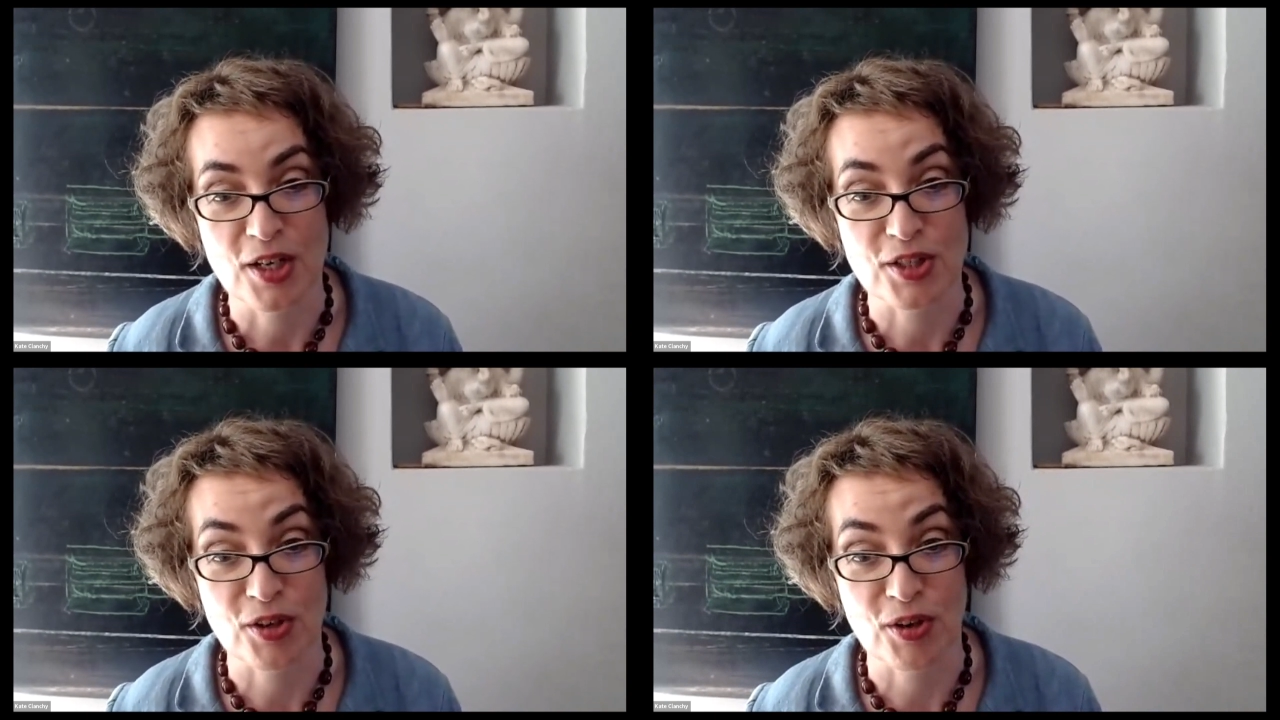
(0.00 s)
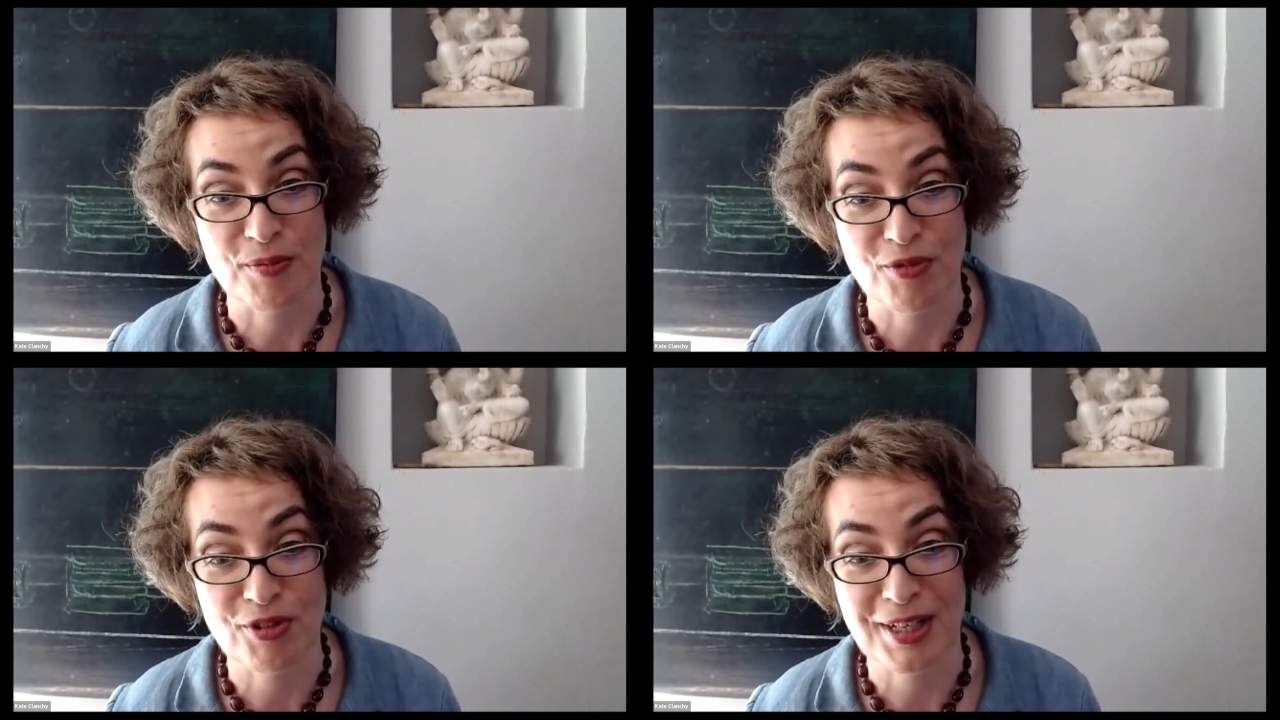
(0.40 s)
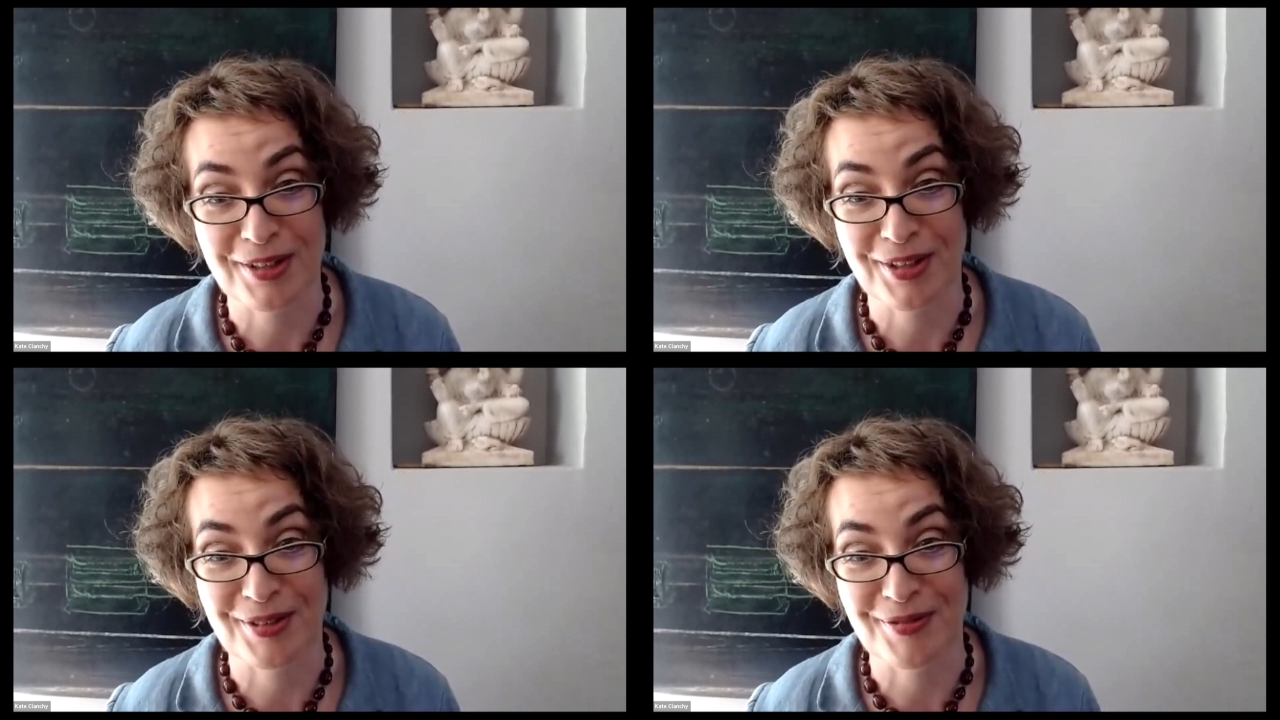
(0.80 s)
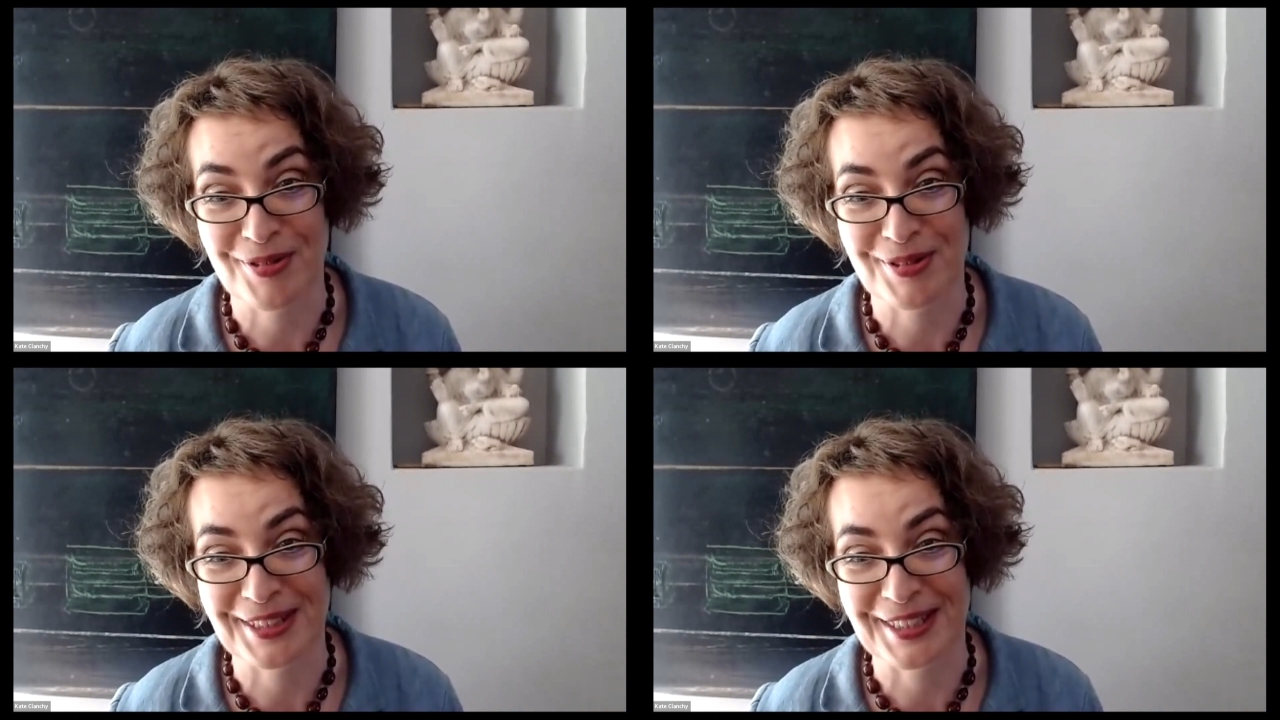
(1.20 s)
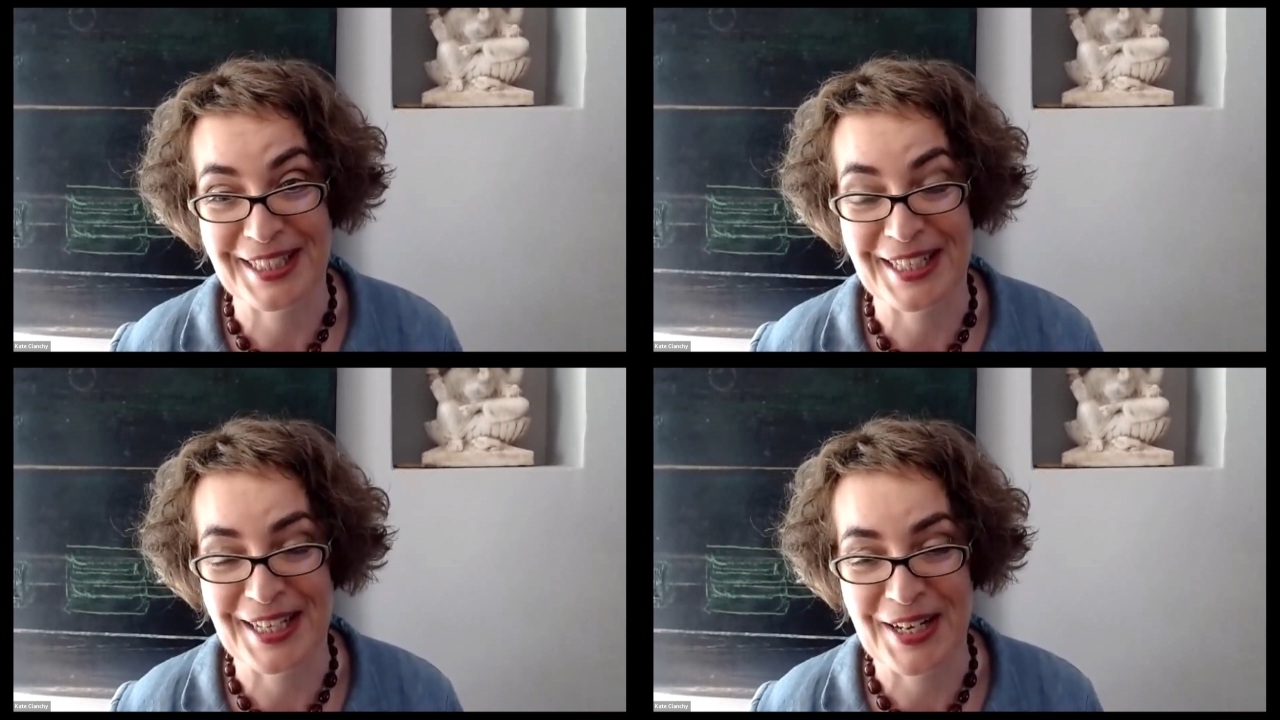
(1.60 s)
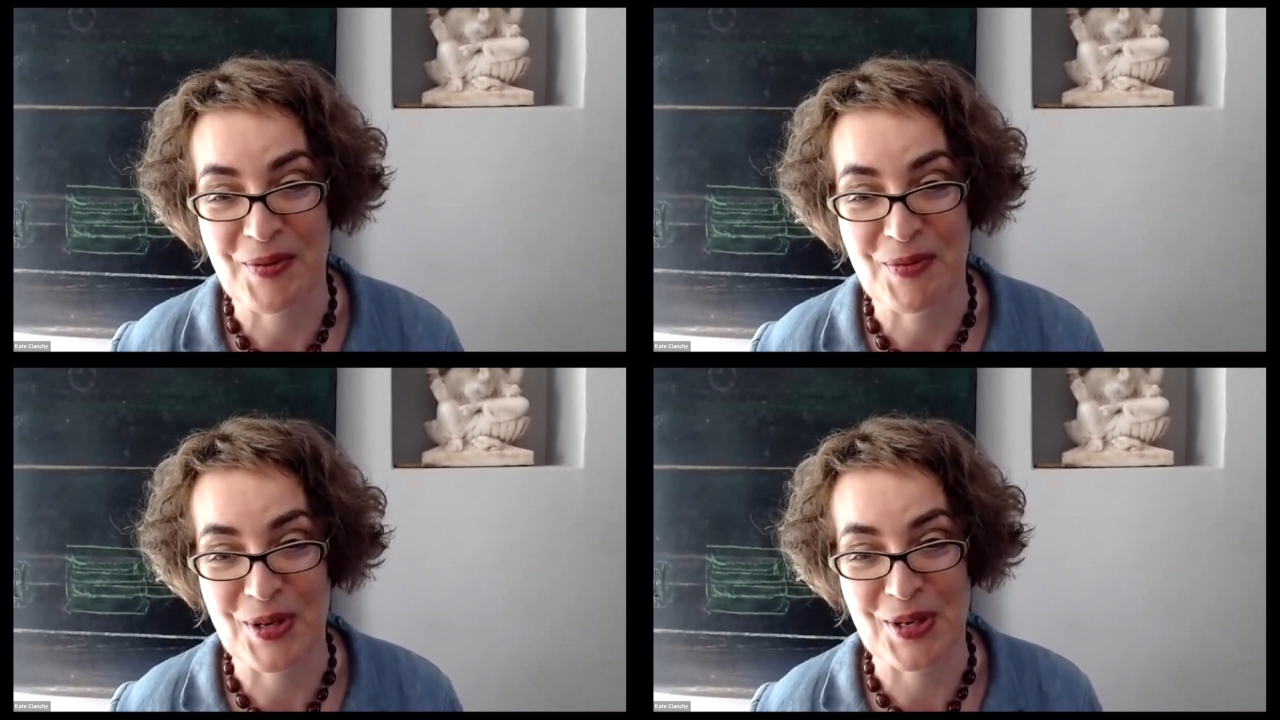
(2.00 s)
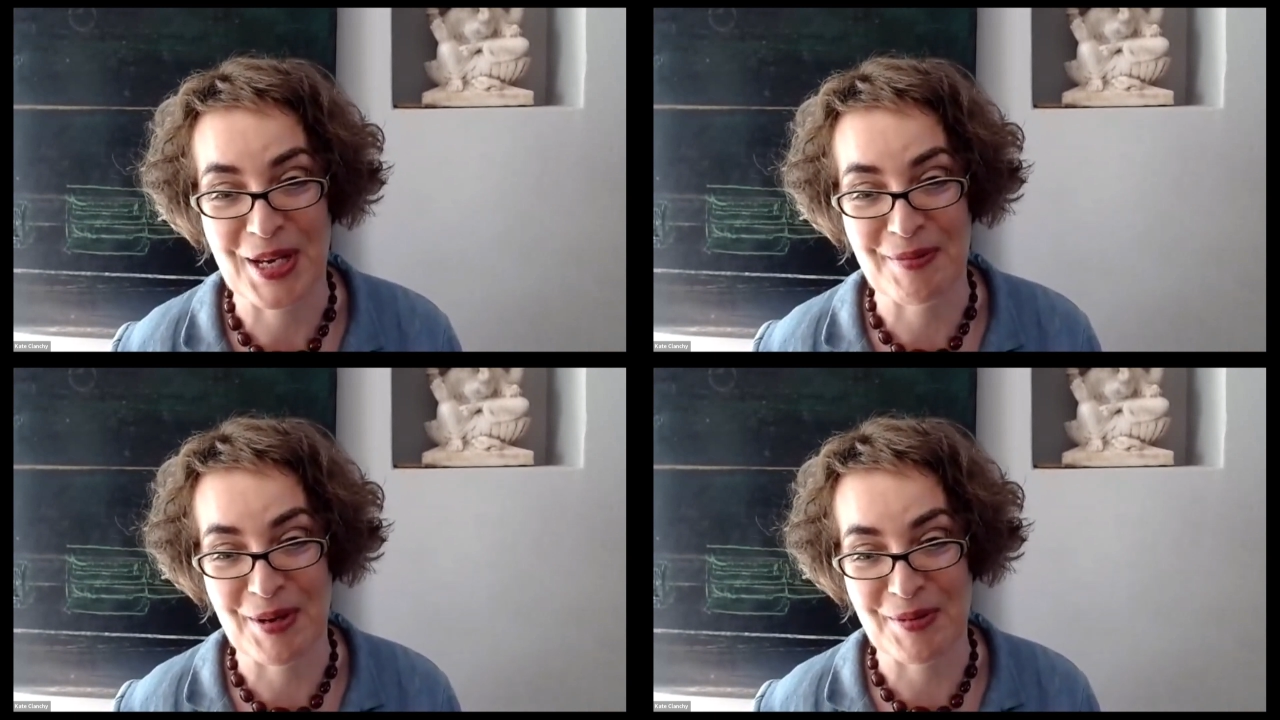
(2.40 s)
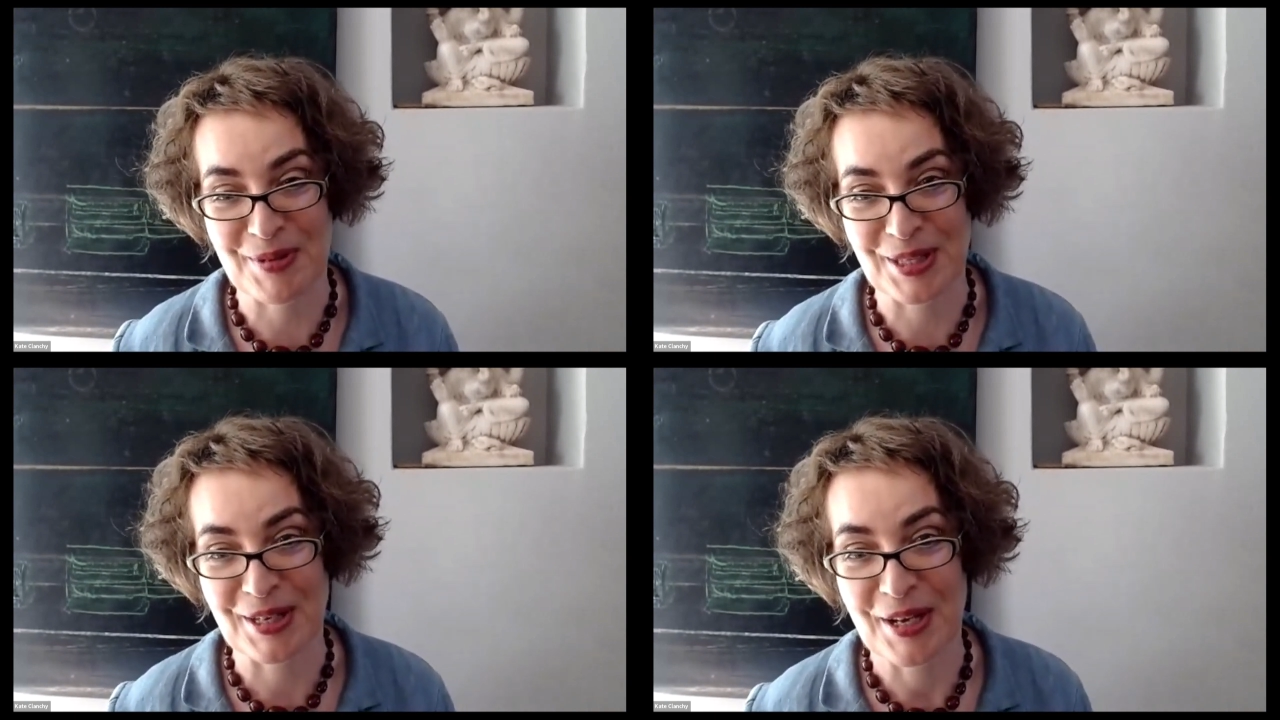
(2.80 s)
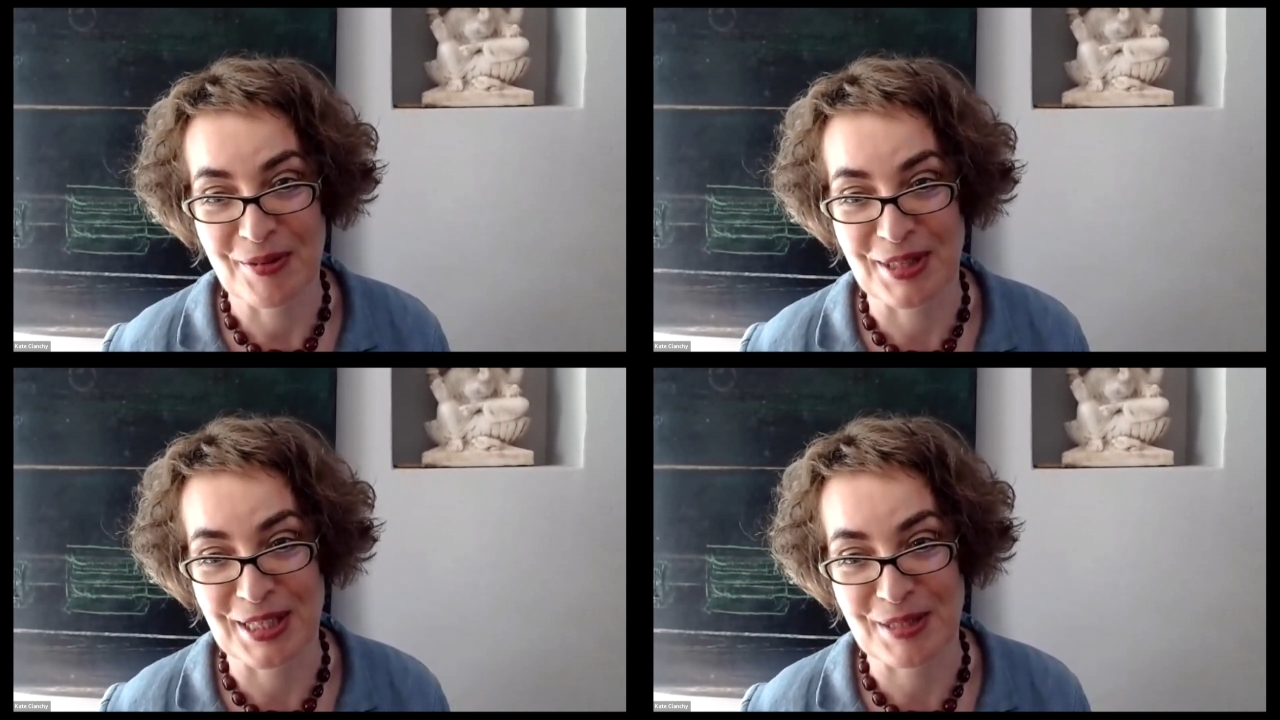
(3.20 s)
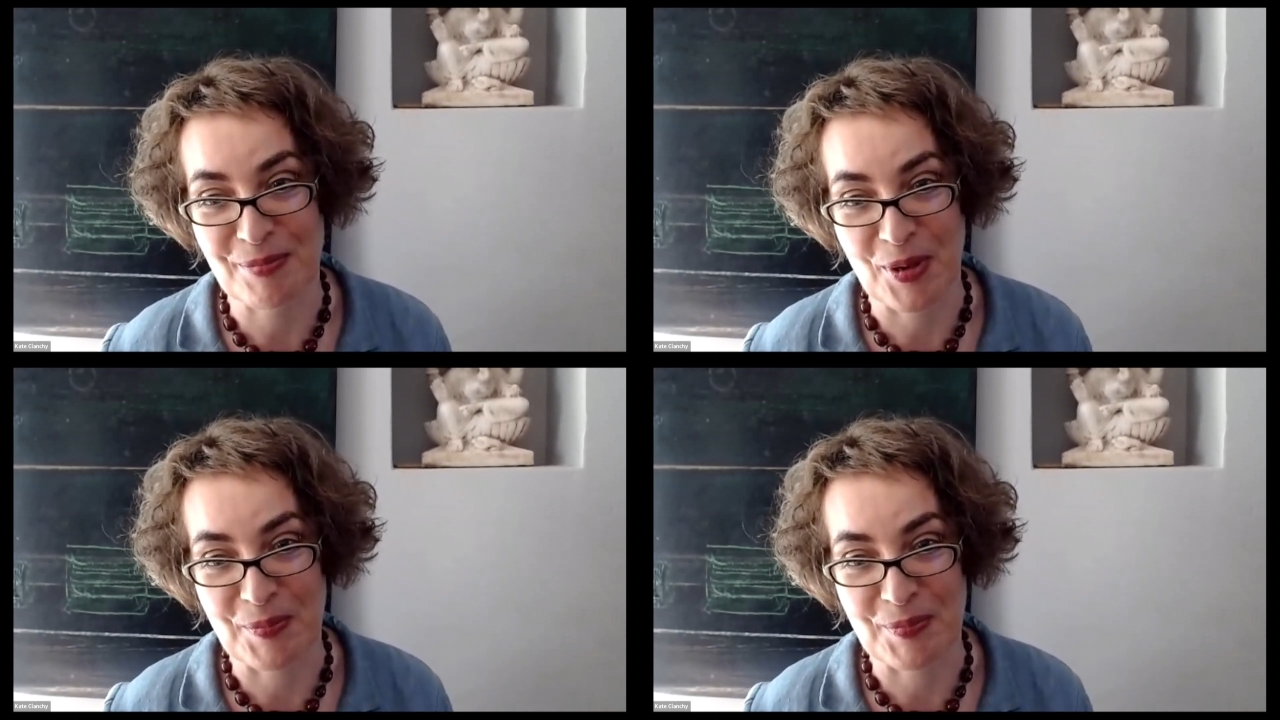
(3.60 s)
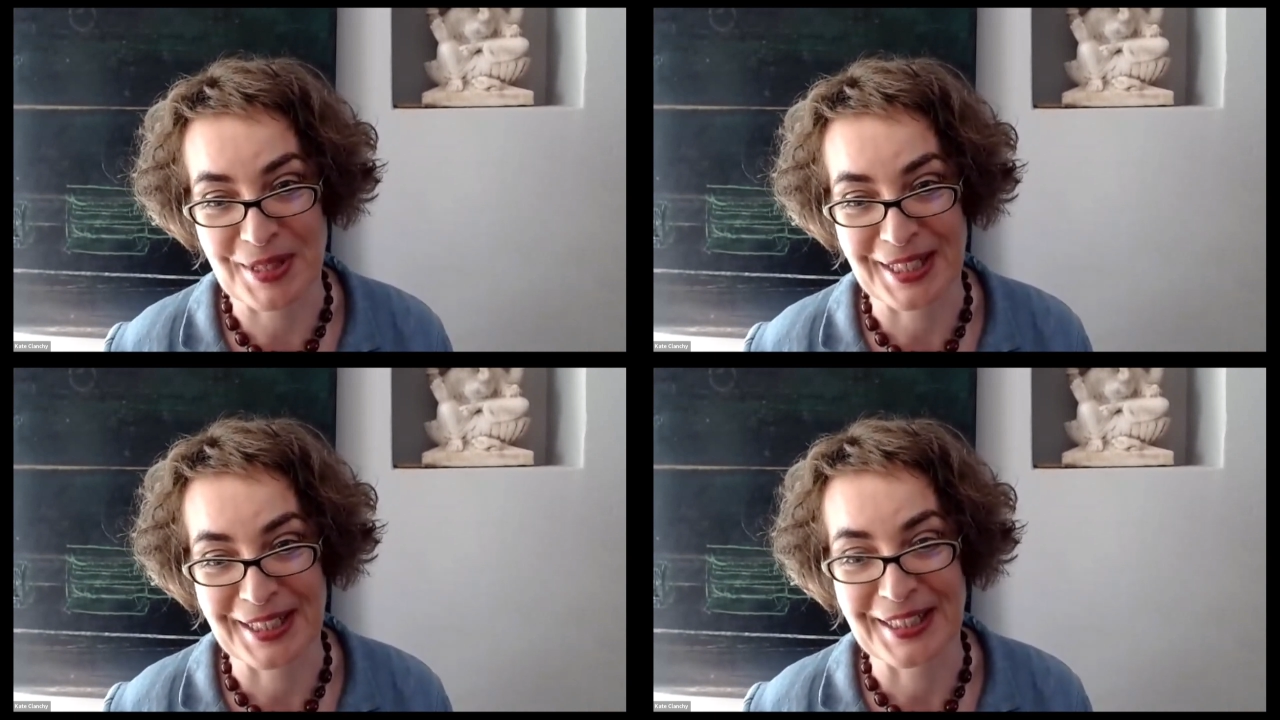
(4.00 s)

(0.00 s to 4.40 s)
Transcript: So I'm really looking forward to seeing what you come up with this prompt.